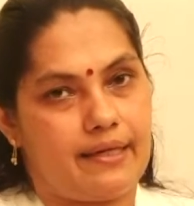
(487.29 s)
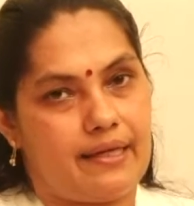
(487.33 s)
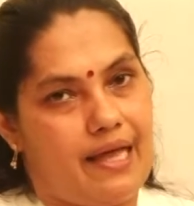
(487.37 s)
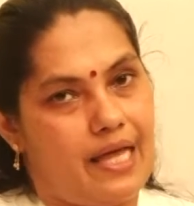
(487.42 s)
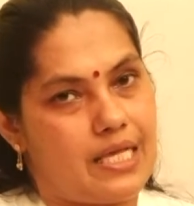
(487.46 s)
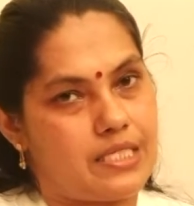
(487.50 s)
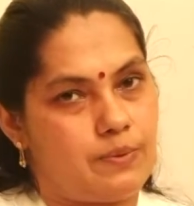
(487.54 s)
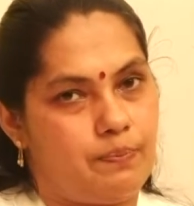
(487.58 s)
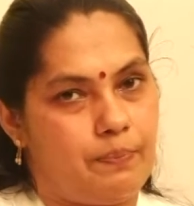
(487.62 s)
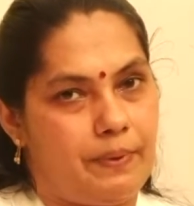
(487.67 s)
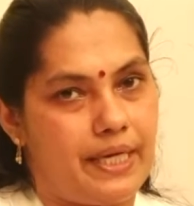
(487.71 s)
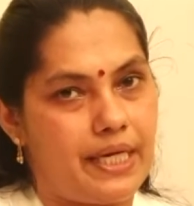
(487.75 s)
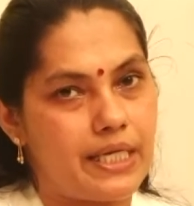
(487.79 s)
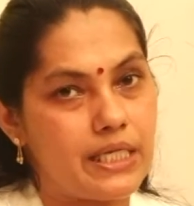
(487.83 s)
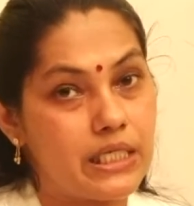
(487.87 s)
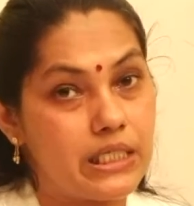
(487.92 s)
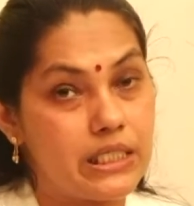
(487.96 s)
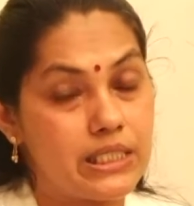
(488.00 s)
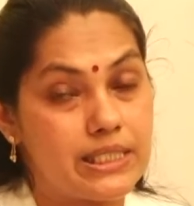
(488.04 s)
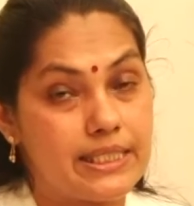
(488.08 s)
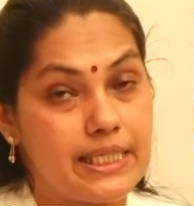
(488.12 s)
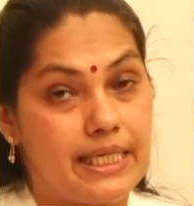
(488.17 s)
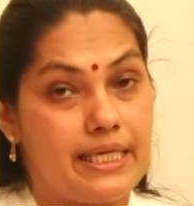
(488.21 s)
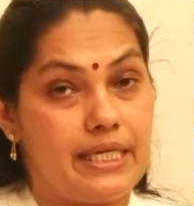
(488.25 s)
Caspian
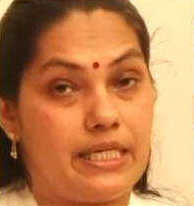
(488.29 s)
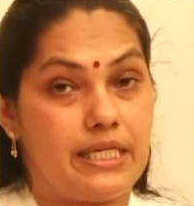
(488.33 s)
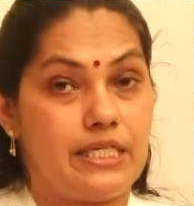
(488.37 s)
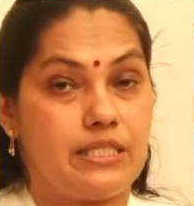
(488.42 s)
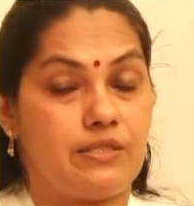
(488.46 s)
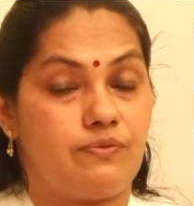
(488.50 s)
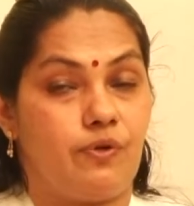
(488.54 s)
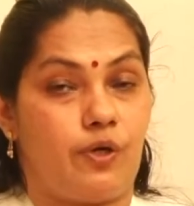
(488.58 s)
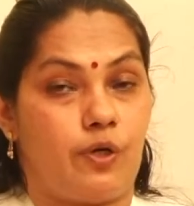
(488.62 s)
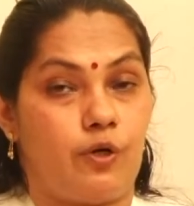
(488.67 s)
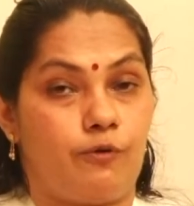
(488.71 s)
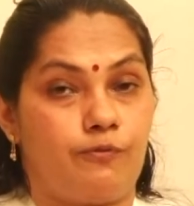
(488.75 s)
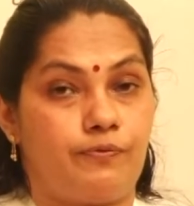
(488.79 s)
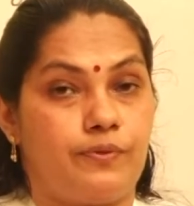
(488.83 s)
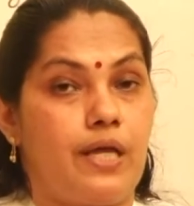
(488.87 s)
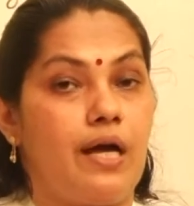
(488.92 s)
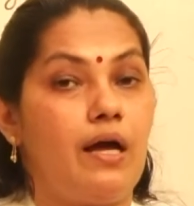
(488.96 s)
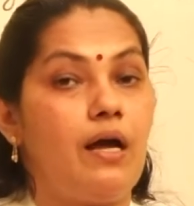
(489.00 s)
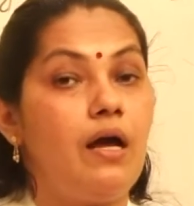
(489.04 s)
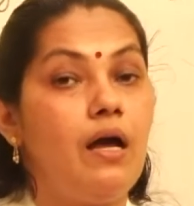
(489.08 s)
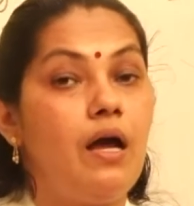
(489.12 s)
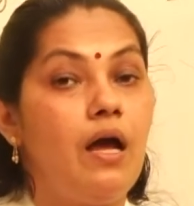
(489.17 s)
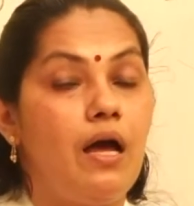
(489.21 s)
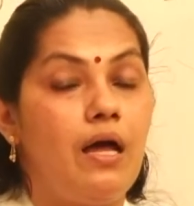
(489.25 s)
Sea is one of the
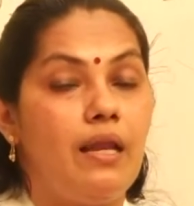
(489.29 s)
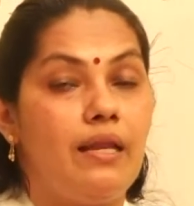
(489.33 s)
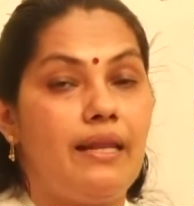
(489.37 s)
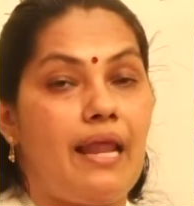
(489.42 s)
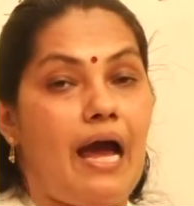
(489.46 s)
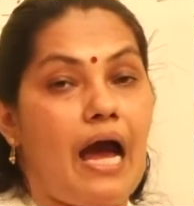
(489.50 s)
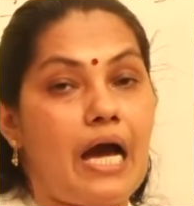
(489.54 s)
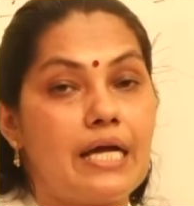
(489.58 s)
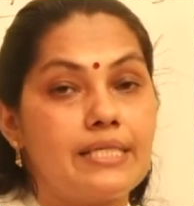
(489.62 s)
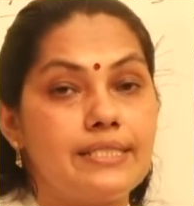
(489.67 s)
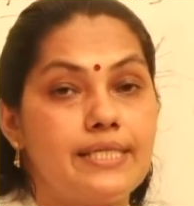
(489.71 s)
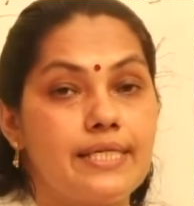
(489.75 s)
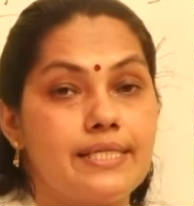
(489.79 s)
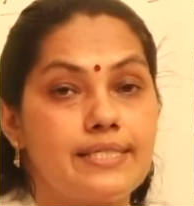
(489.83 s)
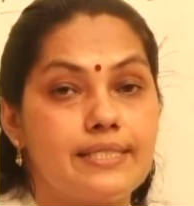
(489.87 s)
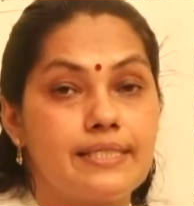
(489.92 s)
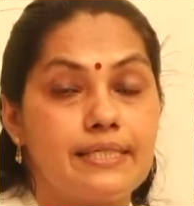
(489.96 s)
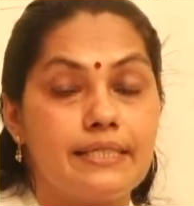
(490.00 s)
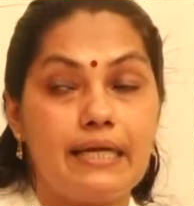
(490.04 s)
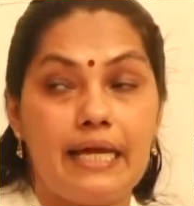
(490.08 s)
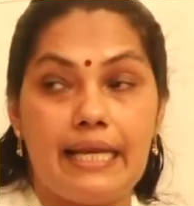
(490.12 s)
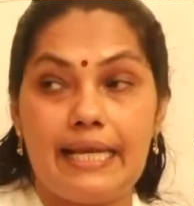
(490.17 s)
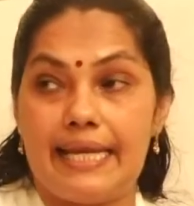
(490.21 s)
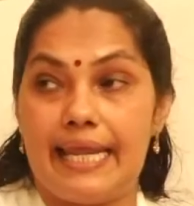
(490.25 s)
largest
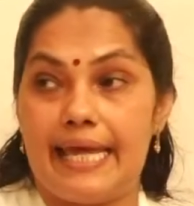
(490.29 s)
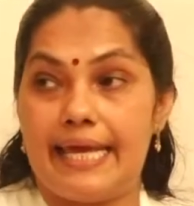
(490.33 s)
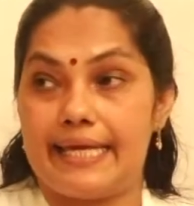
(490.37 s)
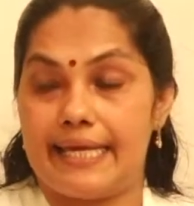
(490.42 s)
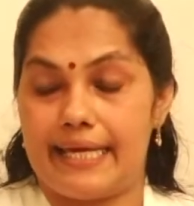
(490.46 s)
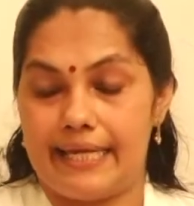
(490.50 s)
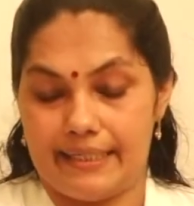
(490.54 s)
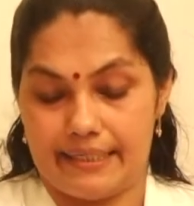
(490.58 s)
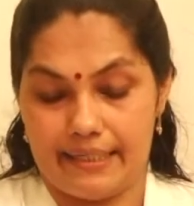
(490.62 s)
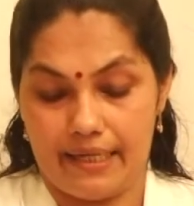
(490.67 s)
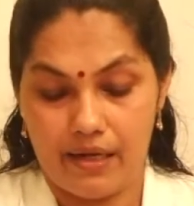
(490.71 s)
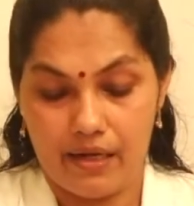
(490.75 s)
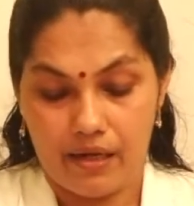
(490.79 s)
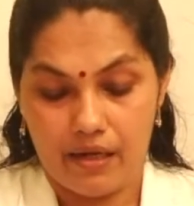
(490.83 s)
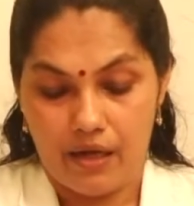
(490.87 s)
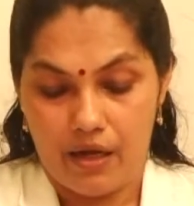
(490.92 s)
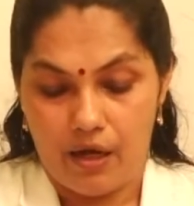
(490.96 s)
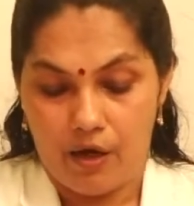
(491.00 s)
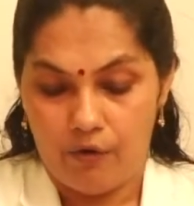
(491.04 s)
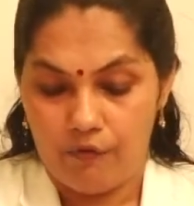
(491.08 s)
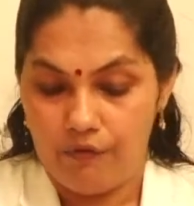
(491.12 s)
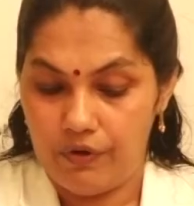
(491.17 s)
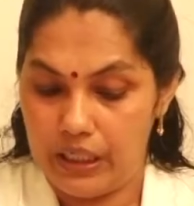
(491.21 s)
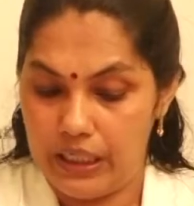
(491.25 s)
lake in the
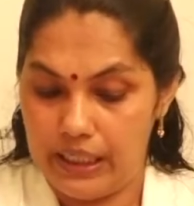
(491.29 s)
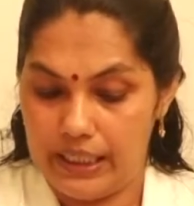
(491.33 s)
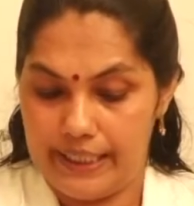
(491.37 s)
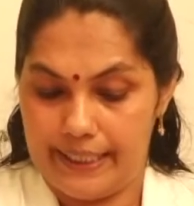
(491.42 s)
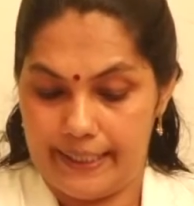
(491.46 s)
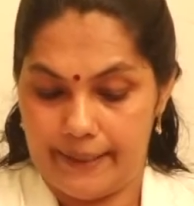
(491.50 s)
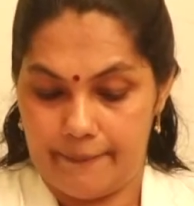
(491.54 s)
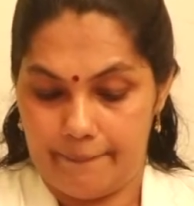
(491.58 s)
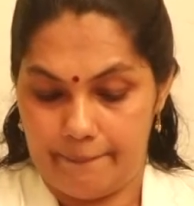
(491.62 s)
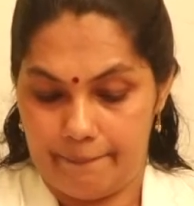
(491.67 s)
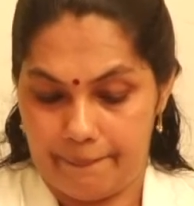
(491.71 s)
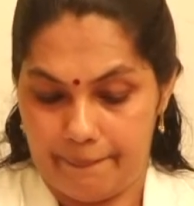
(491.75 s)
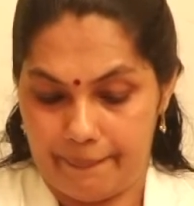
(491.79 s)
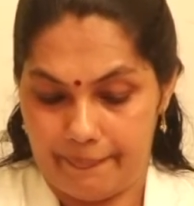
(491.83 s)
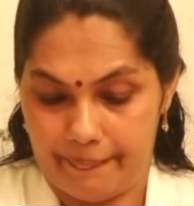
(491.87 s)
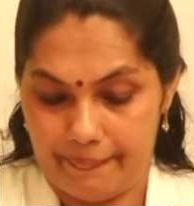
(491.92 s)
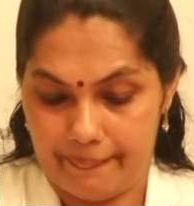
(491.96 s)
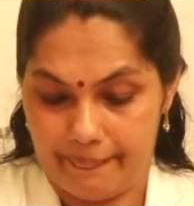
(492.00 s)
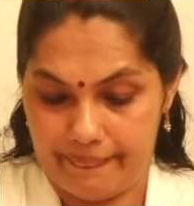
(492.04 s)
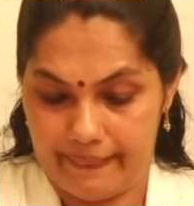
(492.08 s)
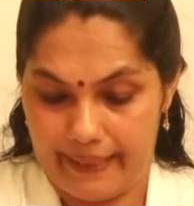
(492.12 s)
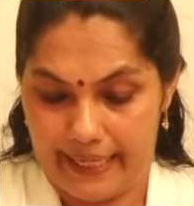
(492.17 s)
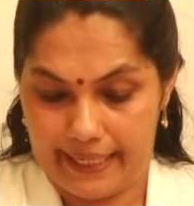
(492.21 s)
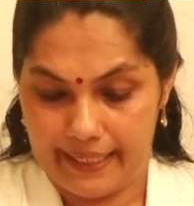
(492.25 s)
world.
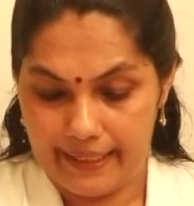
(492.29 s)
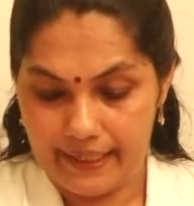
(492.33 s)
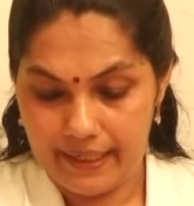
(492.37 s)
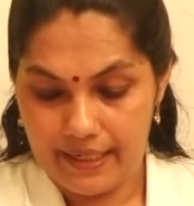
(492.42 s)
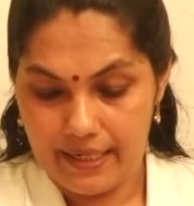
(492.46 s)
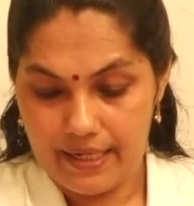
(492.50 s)
Then